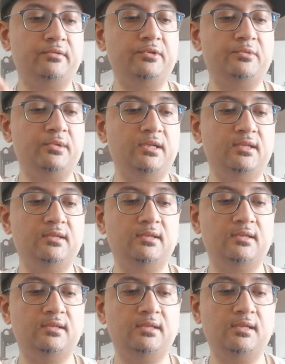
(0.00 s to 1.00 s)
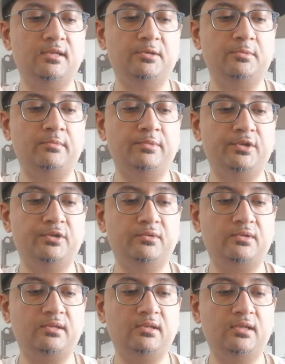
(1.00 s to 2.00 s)
which means this tea has been
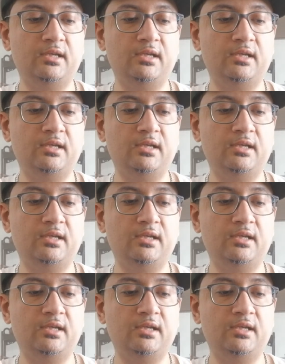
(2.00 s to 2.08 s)
produced